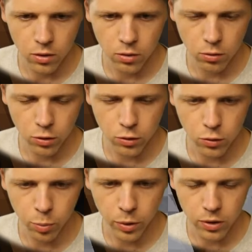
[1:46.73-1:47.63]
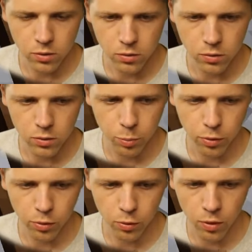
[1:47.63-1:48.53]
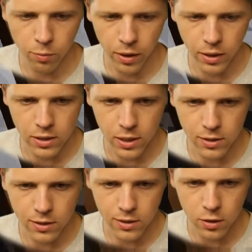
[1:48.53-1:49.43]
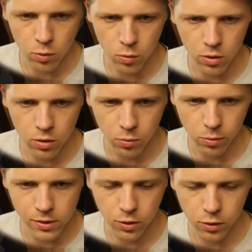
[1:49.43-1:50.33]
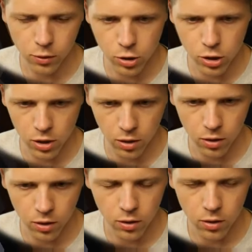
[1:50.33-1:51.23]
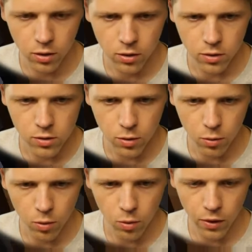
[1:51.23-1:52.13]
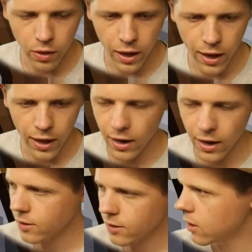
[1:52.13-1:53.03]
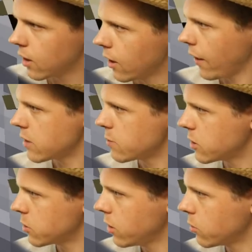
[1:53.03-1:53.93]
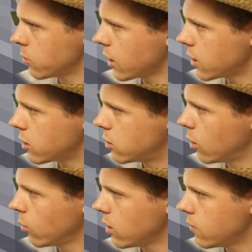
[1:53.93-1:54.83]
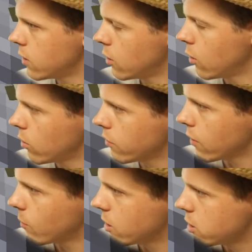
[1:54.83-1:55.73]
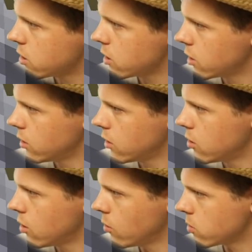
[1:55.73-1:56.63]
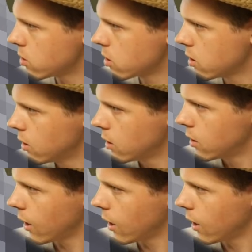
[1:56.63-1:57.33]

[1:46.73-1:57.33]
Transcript: 32 pixels per 1 Minetest node resolution. So that has been tweaked, which I don't even know if I mentioned in the notes. I